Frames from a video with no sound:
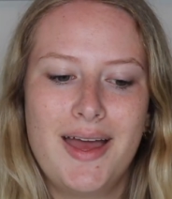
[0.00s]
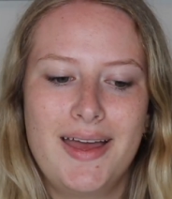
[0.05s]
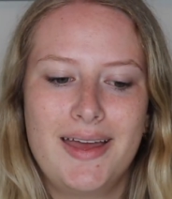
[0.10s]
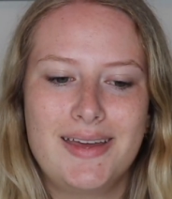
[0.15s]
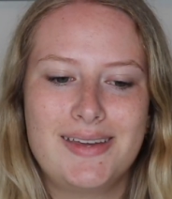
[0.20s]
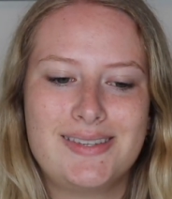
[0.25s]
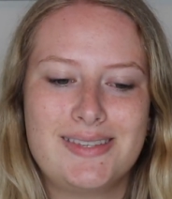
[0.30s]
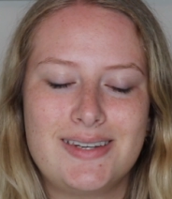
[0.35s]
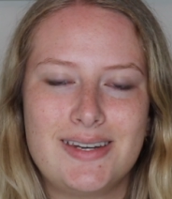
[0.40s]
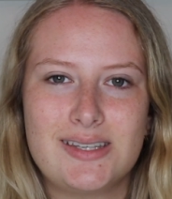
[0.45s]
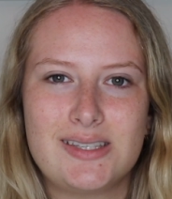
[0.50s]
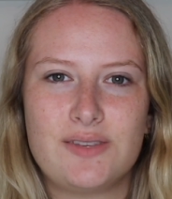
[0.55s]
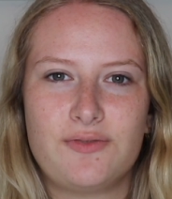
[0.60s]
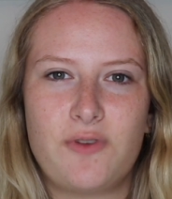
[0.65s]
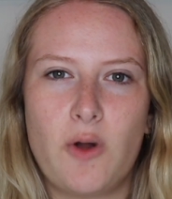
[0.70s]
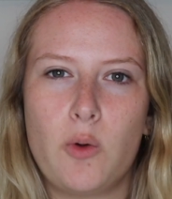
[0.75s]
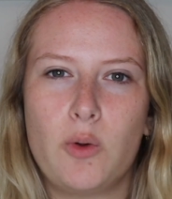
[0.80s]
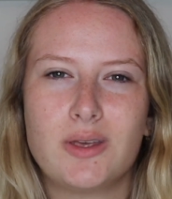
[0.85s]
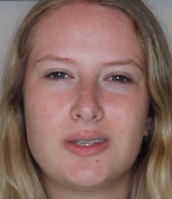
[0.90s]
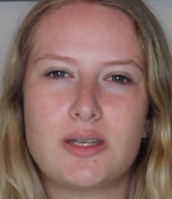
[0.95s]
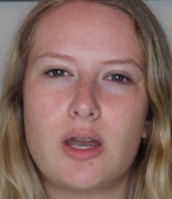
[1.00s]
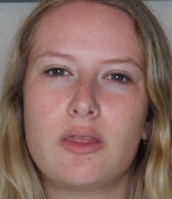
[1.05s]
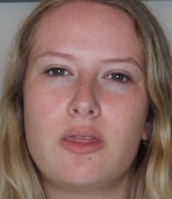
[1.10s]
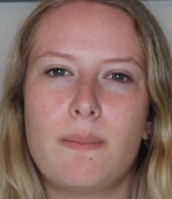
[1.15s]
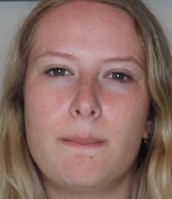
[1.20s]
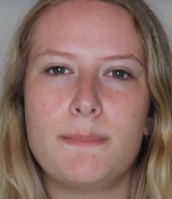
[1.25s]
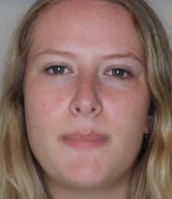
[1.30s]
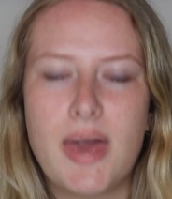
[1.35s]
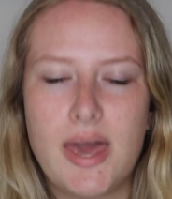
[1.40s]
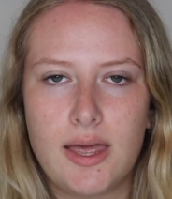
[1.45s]
isn't as focused on the
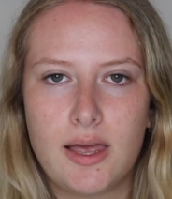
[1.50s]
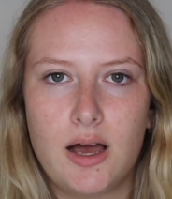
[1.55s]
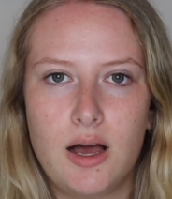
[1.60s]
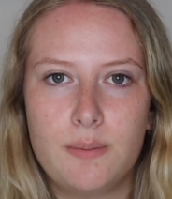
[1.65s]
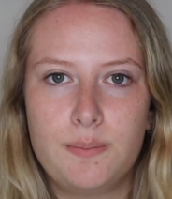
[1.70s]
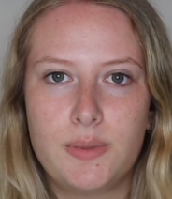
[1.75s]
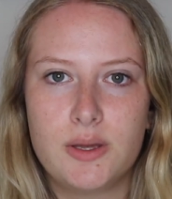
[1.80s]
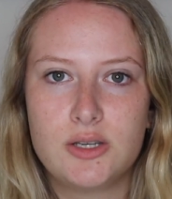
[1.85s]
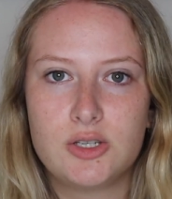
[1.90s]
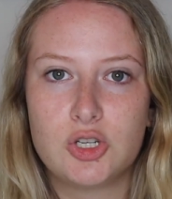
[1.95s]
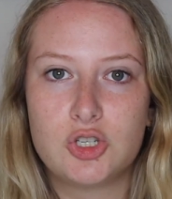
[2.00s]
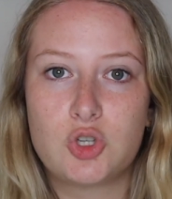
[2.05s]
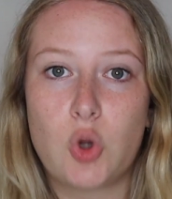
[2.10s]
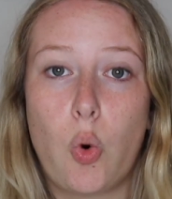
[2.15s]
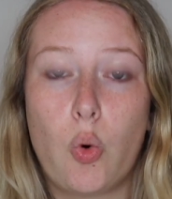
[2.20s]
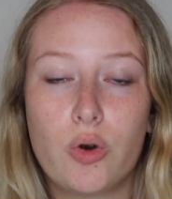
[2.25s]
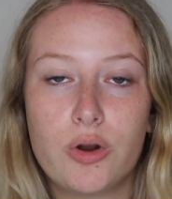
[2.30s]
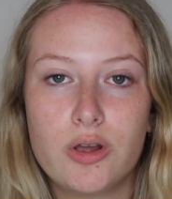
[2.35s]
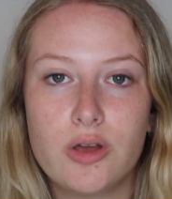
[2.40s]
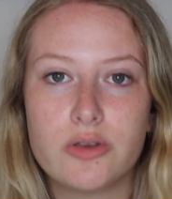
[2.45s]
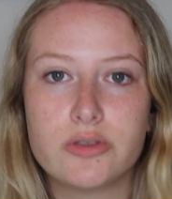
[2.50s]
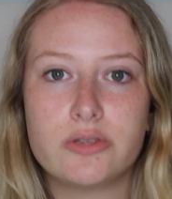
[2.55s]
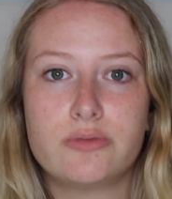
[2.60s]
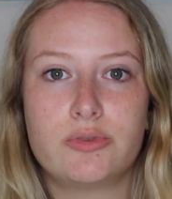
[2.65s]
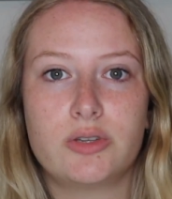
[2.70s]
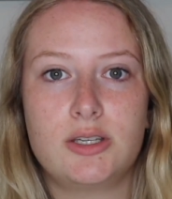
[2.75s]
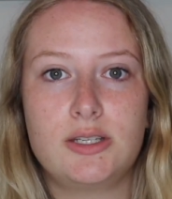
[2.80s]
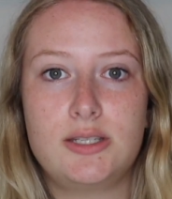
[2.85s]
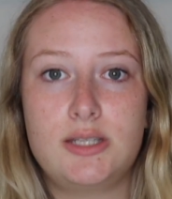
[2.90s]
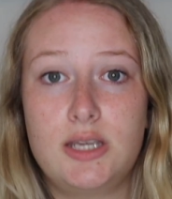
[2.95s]
makeup and tutorials and
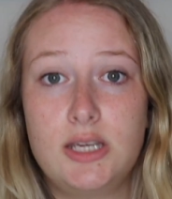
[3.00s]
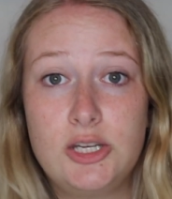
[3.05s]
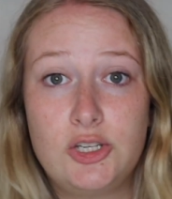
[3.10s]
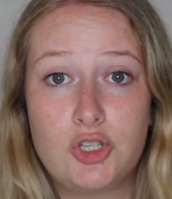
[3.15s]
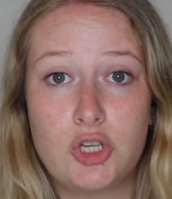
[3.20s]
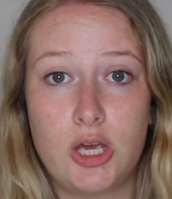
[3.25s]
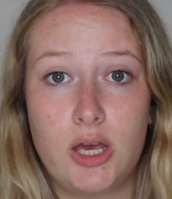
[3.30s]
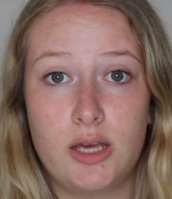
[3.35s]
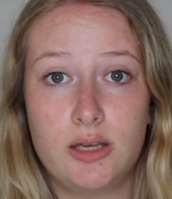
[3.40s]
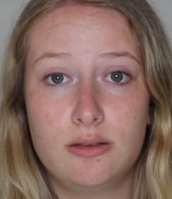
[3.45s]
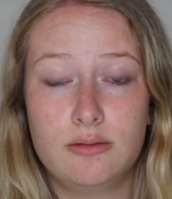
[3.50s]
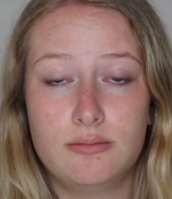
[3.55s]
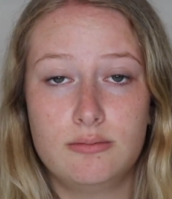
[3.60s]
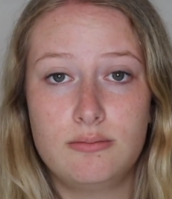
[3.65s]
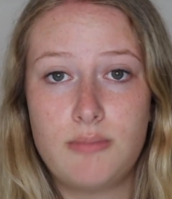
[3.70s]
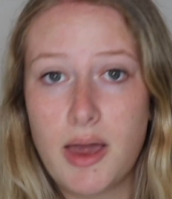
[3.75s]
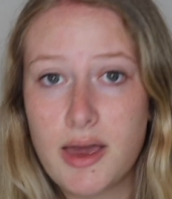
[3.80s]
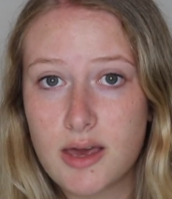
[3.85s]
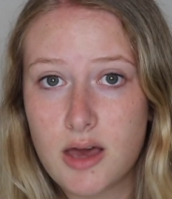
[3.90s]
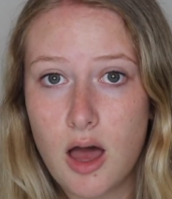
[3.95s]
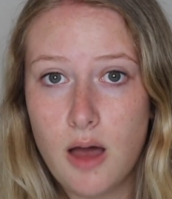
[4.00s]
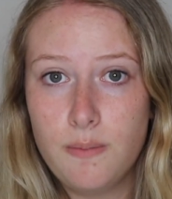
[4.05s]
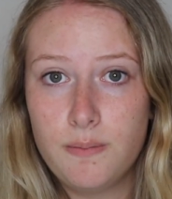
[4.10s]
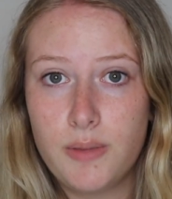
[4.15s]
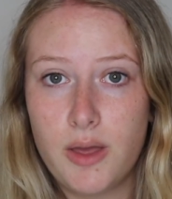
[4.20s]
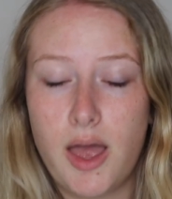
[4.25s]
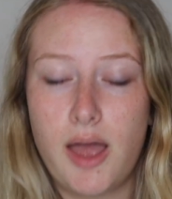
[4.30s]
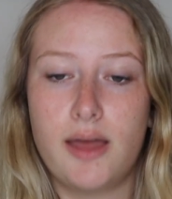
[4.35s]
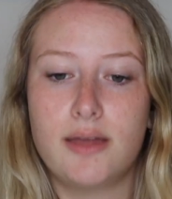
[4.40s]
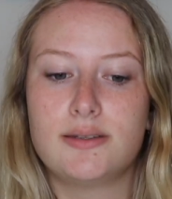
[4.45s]
really teaching makeup
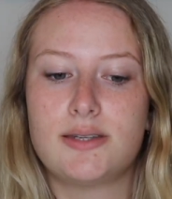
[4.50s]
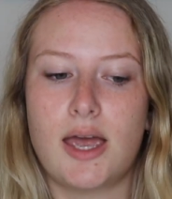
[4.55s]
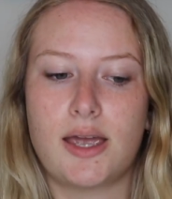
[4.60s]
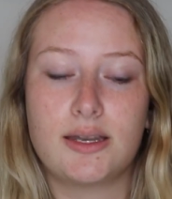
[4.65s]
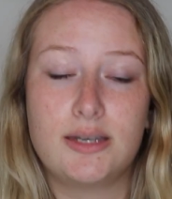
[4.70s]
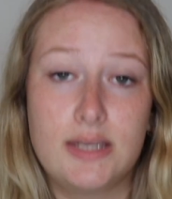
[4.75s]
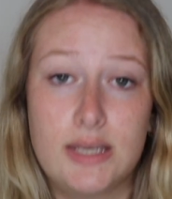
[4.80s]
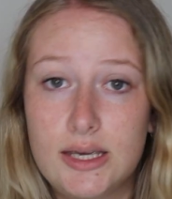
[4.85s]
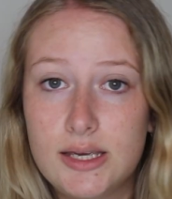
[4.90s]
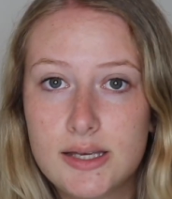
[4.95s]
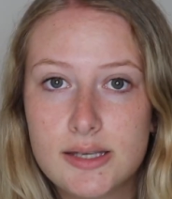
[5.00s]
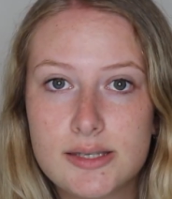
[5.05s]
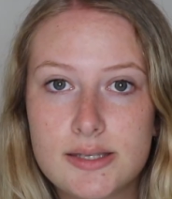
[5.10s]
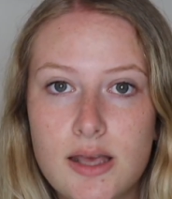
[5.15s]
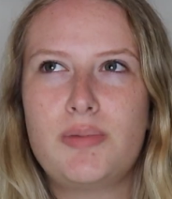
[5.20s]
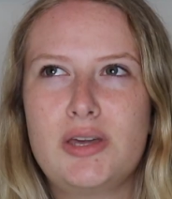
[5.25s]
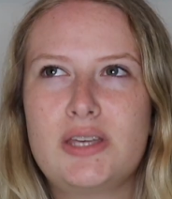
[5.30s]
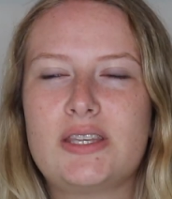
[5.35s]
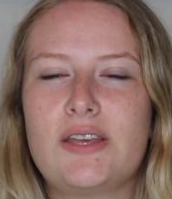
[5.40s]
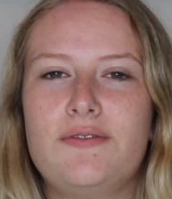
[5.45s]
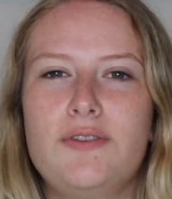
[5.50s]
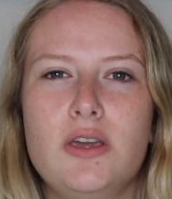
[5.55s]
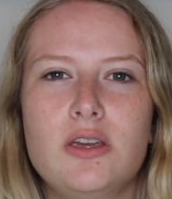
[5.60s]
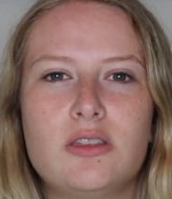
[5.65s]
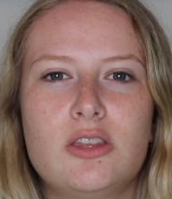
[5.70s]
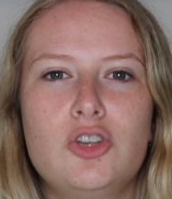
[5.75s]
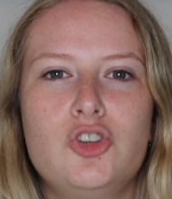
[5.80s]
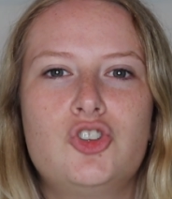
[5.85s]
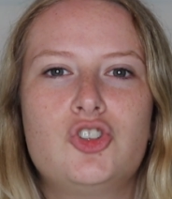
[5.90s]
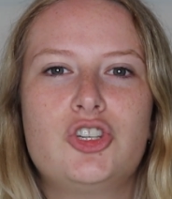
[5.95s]
and techniques, because I feel like
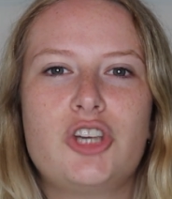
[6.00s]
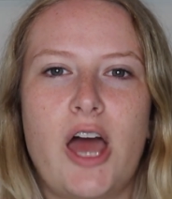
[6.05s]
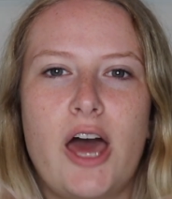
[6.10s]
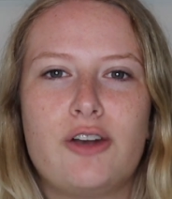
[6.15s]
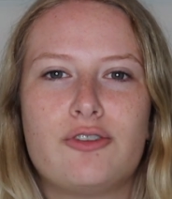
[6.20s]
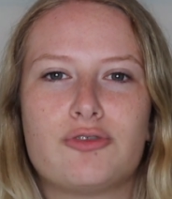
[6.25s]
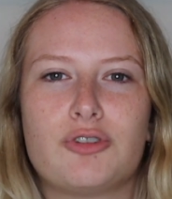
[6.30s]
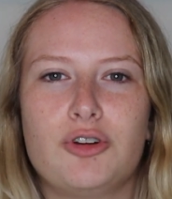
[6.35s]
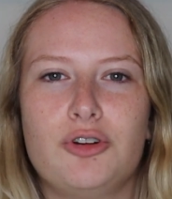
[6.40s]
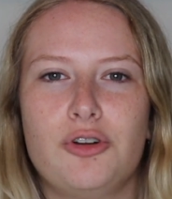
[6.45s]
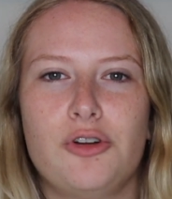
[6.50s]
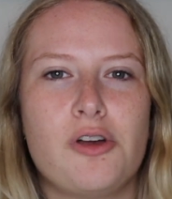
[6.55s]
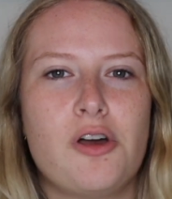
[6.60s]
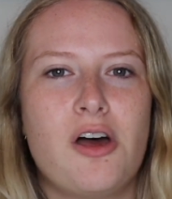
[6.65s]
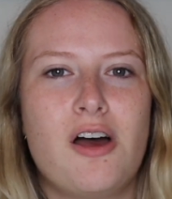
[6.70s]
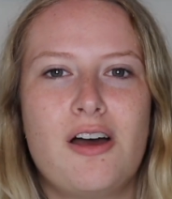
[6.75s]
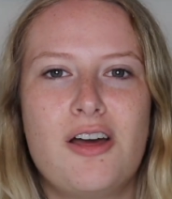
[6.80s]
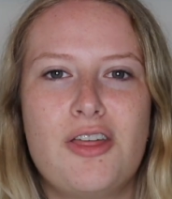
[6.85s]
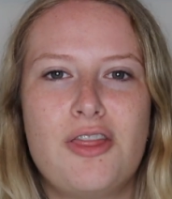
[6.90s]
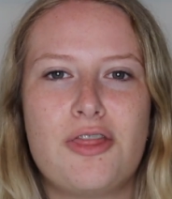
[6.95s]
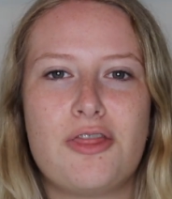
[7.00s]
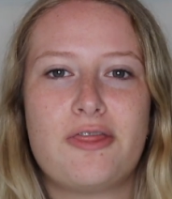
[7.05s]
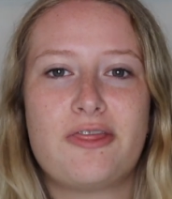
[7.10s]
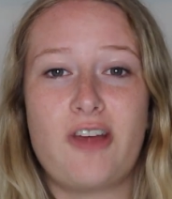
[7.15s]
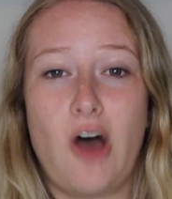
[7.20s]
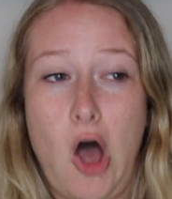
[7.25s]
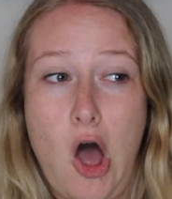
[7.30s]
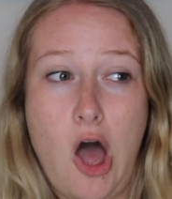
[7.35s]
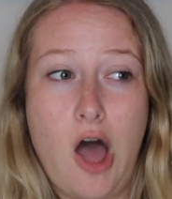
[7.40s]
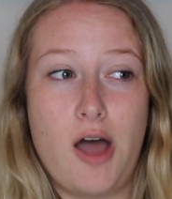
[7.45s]
the general
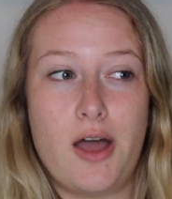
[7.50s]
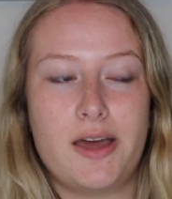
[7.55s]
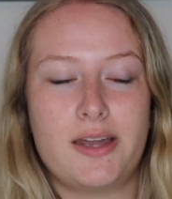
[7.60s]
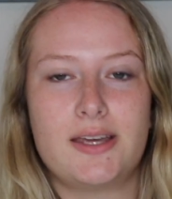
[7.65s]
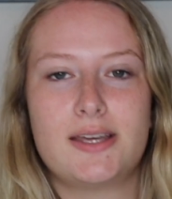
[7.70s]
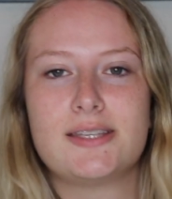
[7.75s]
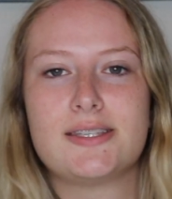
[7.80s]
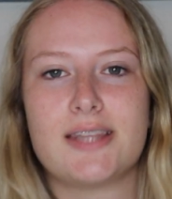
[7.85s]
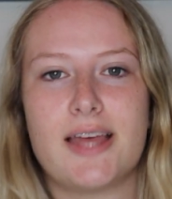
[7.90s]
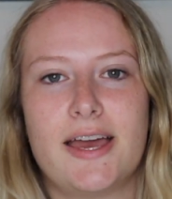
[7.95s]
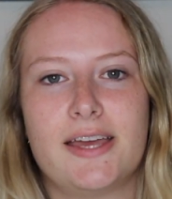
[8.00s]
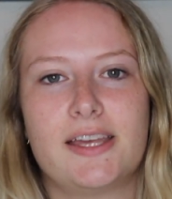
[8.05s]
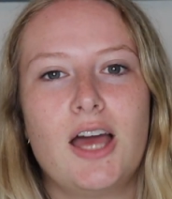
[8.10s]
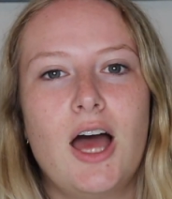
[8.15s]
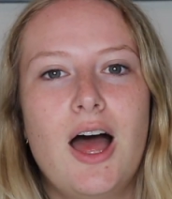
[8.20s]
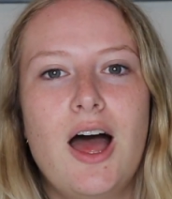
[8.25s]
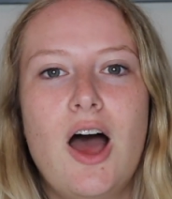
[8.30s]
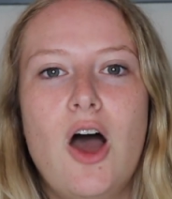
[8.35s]
thought is like,